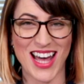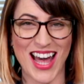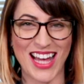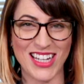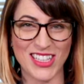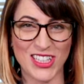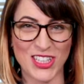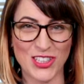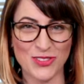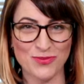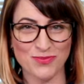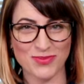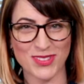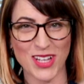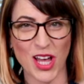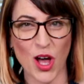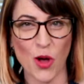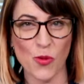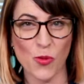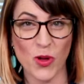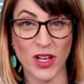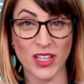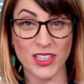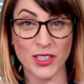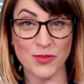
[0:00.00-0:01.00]
Hello,
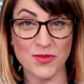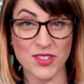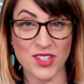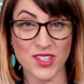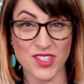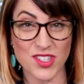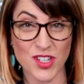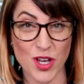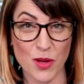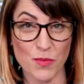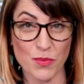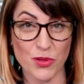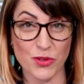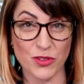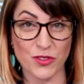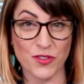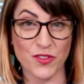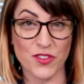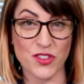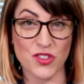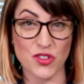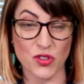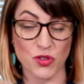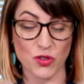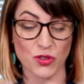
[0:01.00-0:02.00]
and welcome to Sample
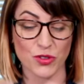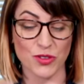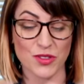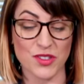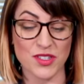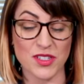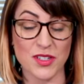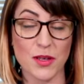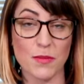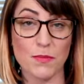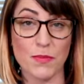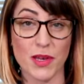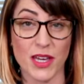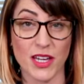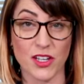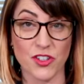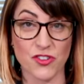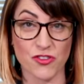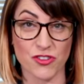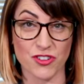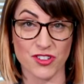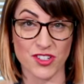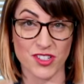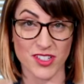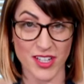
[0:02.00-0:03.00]
for Schools Pig
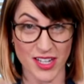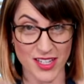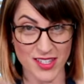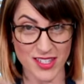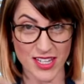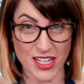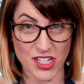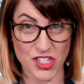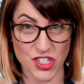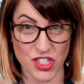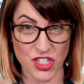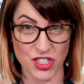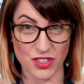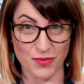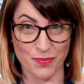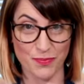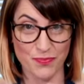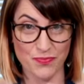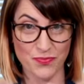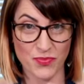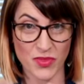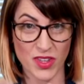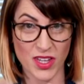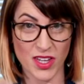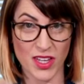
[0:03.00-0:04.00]
Trotter Dissection.
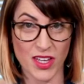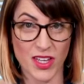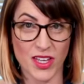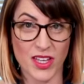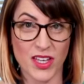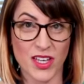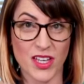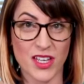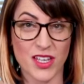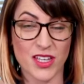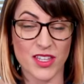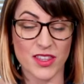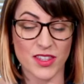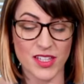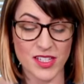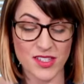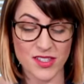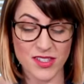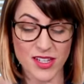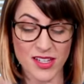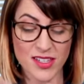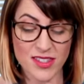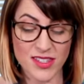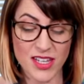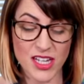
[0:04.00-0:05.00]
This
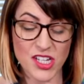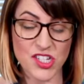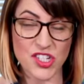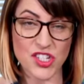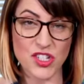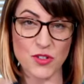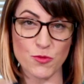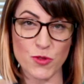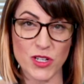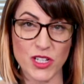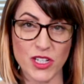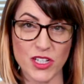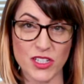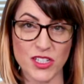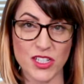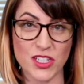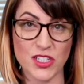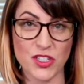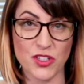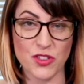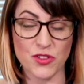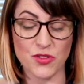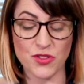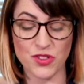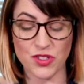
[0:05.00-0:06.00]
dissection we're going to
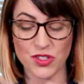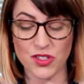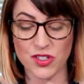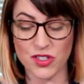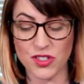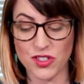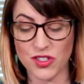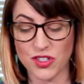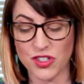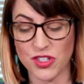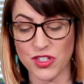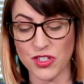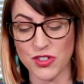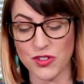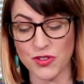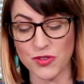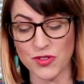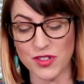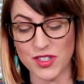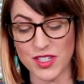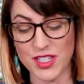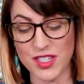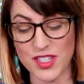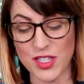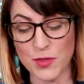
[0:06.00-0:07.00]
use to
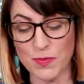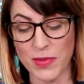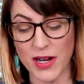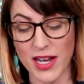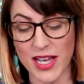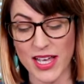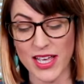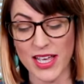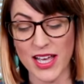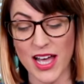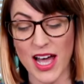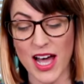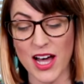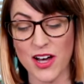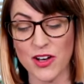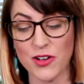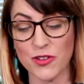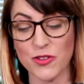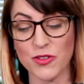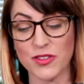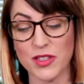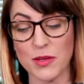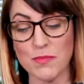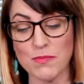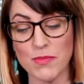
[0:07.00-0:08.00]
display
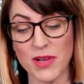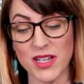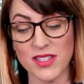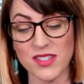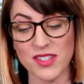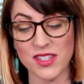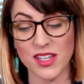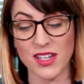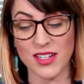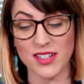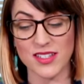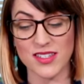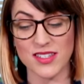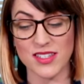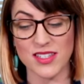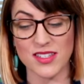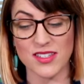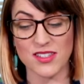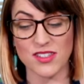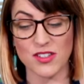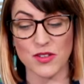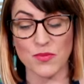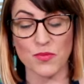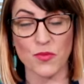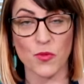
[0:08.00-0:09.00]
how the muscular
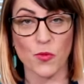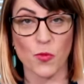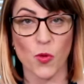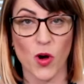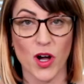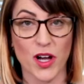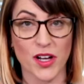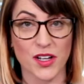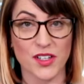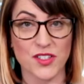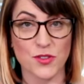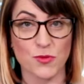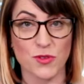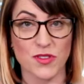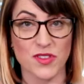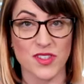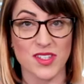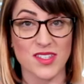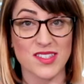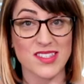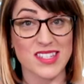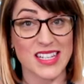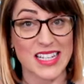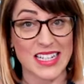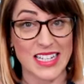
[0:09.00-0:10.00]
system works with
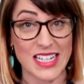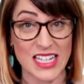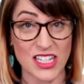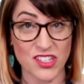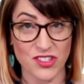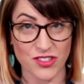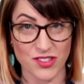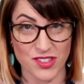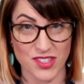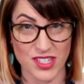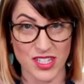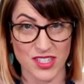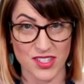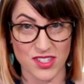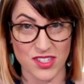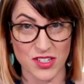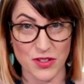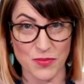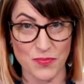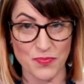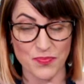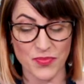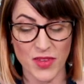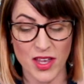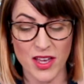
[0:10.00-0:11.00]
the skeletal
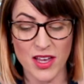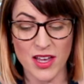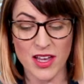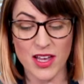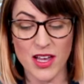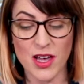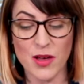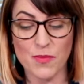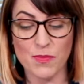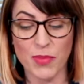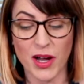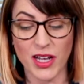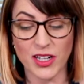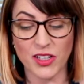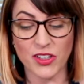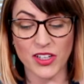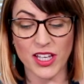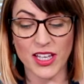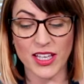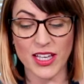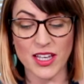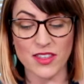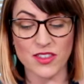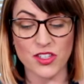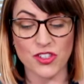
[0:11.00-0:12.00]
system by
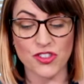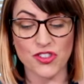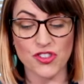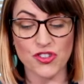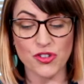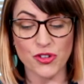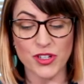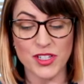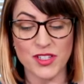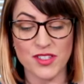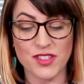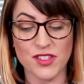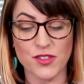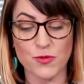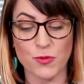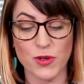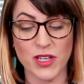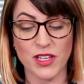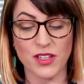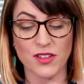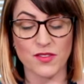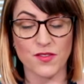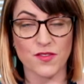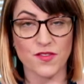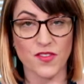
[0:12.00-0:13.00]
looking at the joints we
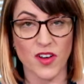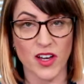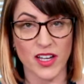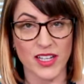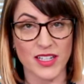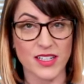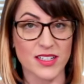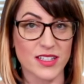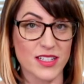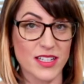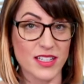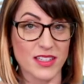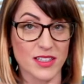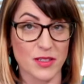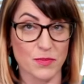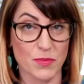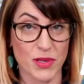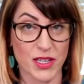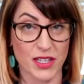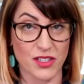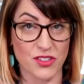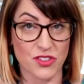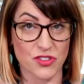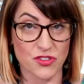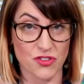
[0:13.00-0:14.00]
can find in the
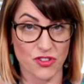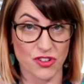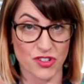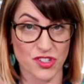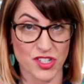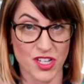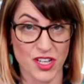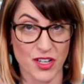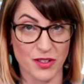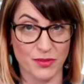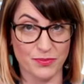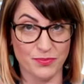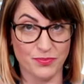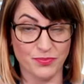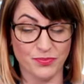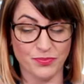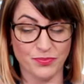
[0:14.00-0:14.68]
pig's trotter.